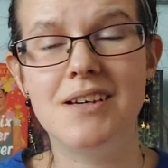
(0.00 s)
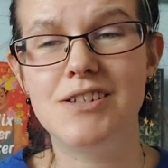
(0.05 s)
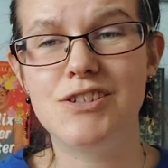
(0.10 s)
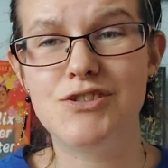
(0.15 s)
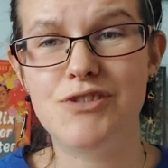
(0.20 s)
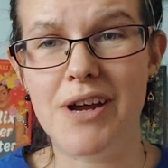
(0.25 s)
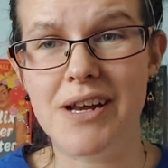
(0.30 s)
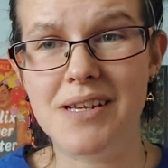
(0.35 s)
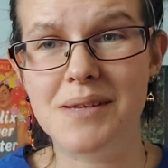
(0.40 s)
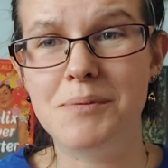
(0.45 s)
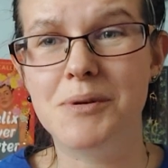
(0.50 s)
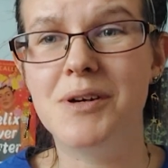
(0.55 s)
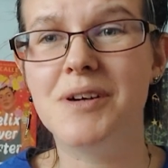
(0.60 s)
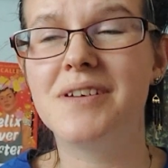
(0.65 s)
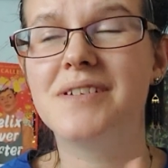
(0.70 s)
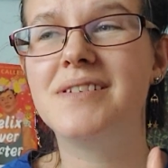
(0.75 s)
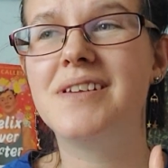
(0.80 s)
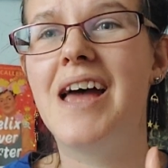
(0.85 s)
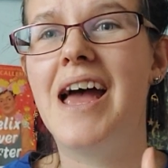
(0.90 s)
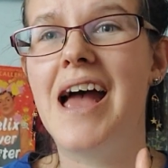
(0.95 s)
trans
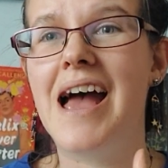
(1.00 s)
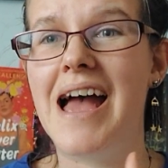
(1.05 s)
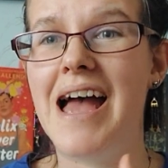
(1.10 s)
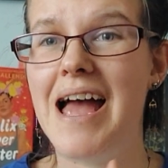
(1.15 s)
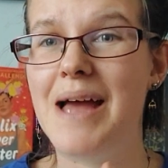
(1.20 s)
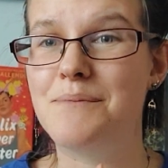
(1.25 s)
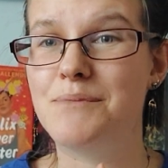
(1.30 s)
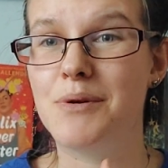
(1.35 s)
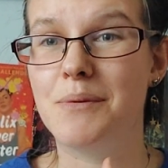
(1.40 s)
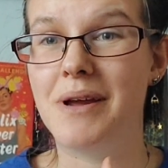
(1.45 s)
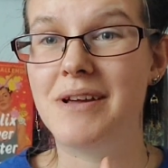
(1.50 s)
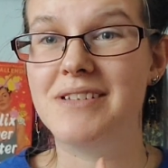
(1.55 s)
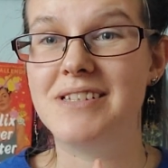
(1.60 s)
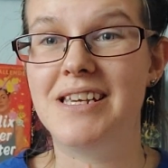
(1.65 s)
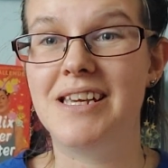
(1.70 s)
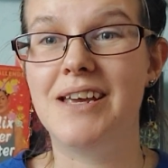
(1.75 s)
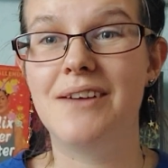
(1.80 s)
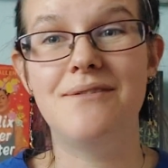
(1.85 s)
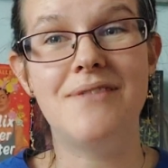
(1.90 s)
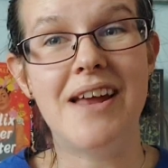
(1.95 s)
books and
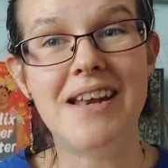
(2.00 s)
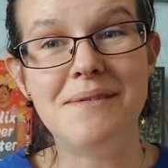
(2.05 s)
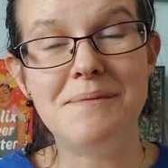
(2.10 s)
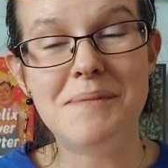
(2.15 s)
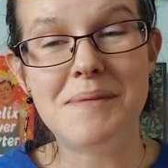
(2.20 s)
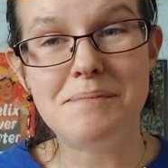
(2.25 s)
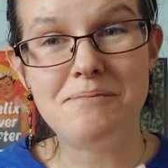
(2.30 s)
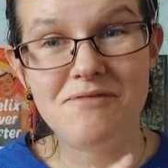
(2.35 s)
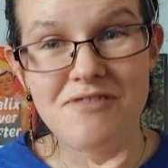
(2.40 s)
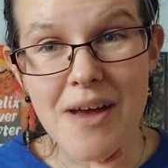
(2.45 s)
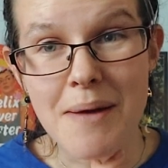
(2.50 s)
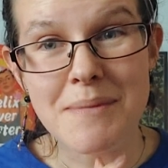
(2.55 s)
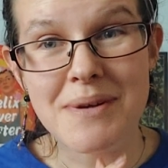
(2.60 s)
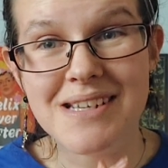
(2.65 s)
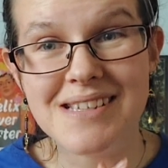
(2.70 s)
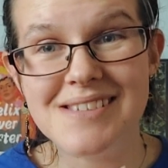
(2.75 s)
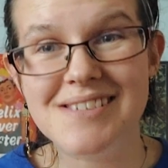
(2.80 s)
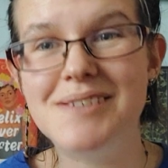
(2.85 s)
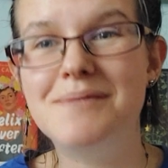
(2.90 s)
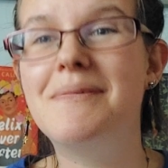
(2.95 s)
promoting
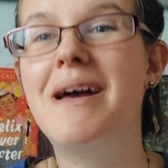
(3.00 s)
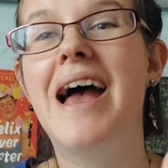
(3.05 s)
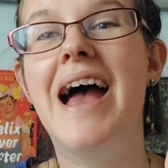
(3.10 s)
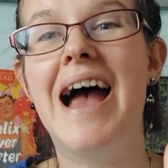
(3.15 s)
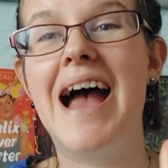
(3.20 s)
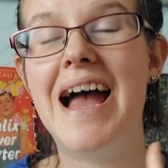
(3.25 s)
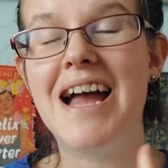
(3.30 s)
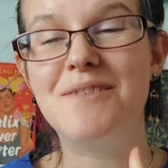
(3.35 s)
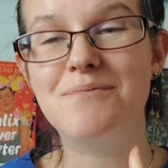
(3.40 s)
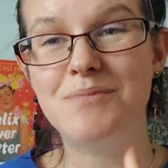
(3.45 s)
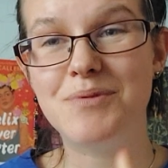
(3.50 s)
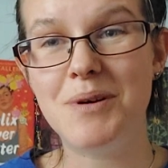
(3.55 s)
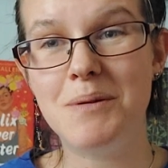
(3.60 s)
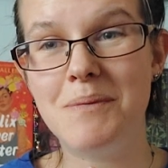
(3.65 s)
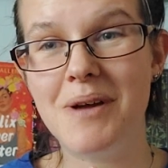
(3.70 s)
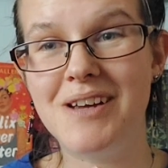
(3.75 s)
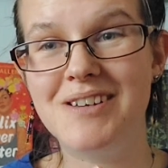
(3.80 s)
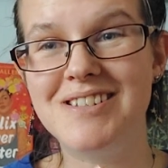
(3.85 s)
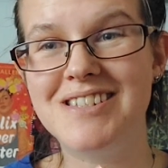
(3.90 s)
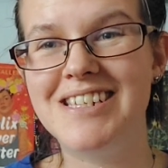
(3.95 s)
feminism and
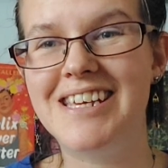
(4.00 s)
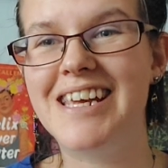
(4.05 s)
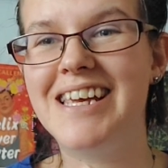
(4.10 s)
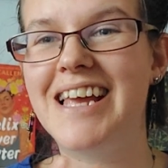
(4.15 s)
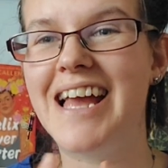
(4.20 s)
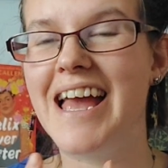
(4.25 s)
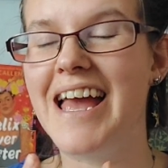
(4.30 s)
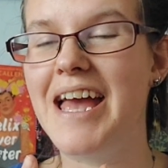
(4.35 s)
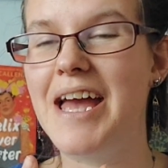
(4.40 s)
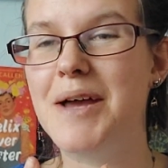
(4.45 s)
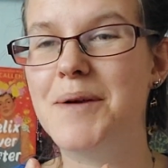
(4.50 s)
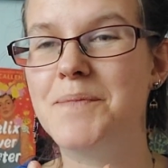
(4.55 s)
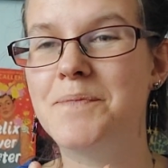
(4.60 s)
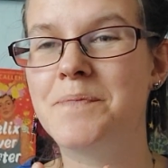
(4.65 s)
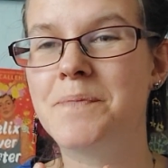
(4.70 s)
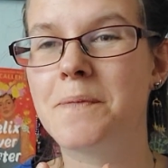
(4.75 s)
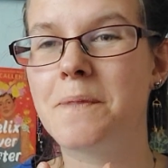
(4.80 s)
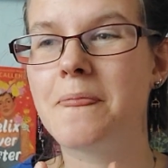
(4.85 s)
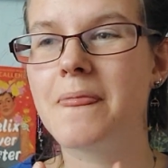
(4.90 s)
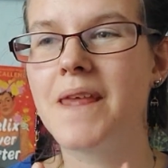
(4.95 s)

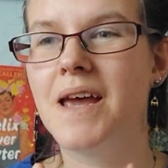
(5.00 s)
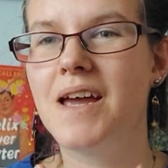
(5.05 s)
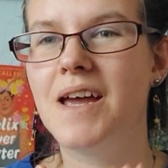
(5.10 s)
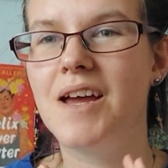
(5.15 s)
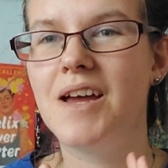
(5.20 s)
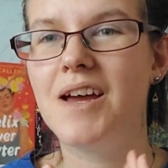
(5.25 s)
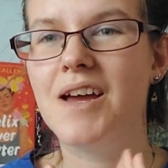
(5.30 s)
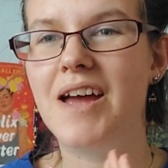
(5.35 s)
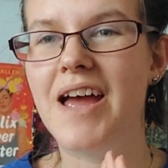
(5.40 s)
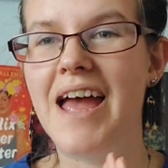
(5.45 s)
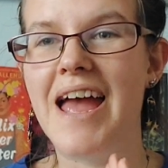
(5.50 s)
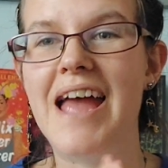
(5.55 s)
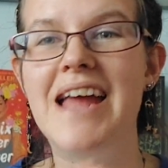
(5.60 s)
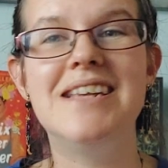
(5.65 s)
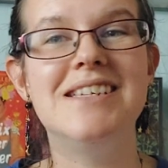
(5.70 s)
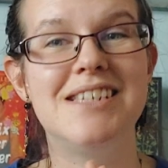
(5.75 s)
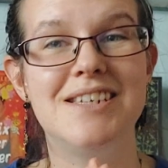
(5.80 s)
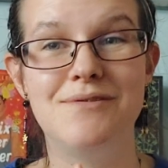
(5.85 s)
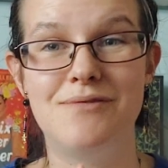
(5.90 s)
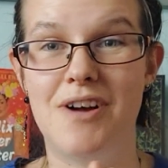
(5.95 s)
promoting
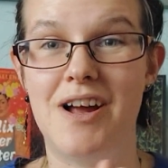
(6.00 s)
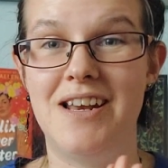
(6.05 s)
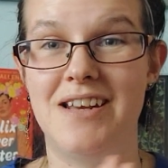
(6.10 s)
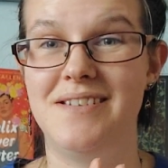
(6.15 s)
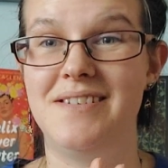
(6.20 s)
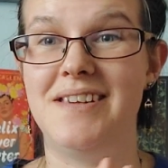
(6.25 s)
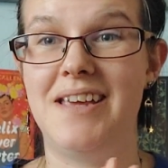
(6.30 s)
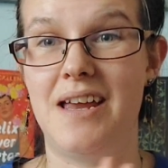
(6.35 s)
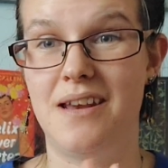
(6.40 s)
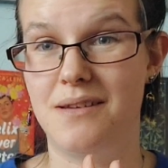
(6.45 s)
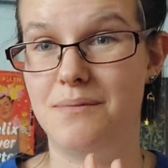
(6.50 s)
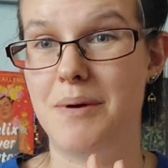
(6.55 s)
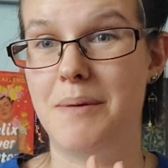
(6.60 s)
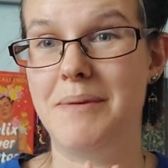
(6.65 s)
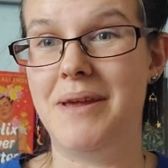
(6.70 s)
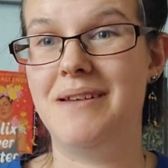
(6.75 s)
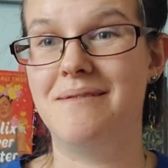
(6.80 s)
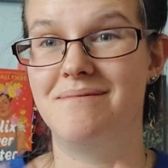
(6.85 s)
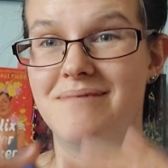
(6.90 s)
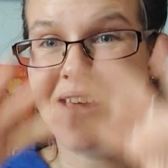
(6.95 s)
ending violence against
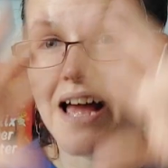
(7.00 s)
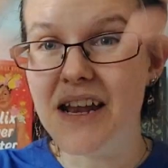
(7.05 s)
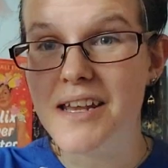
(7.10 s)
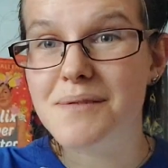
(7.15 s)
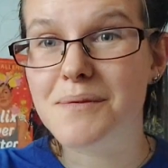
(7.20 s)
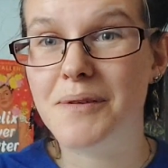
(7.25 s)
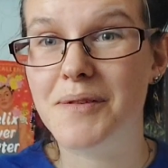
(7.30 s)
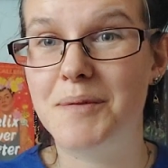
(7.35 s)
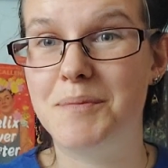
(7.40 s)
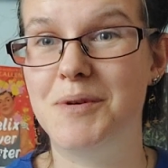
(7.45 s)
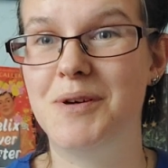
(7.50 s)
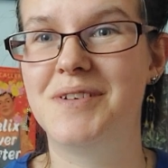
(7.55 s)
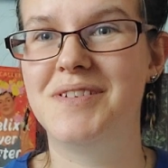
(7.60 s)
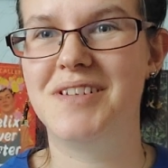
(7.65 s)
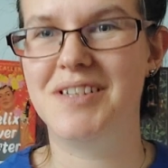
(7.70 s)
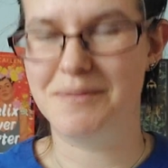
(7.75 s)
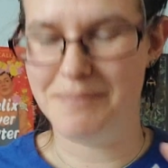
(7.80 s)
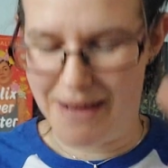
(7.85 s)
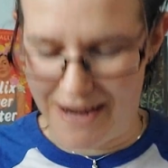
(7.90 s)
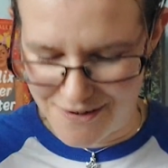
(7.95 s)
women. That's what the books
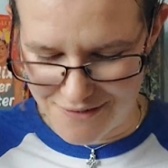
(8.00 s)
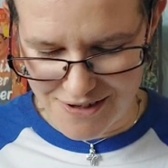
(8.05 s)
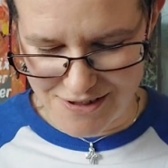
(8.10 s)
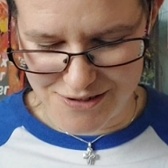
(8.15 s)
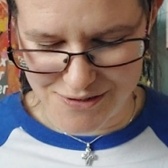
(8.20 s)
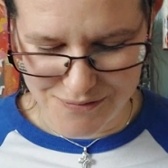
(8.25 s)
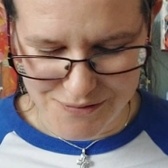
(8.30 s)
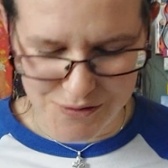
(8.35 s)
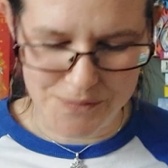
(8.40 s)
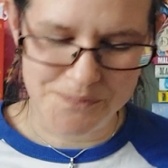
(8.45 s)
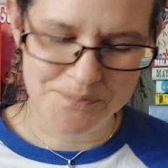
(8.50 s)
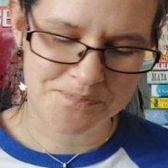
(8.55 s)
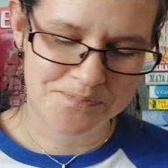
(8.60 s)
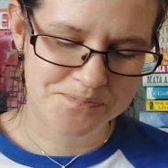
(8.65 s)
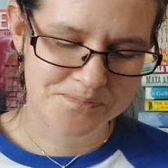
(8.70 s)
in the background are for.